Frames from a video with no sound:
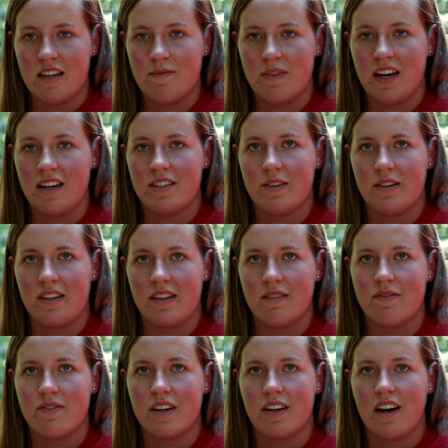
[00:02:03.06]
I'm not doing
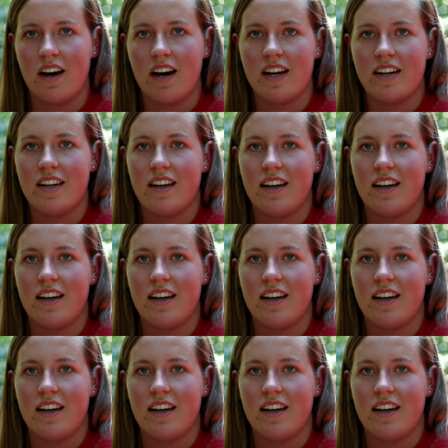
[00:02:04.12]
them for God.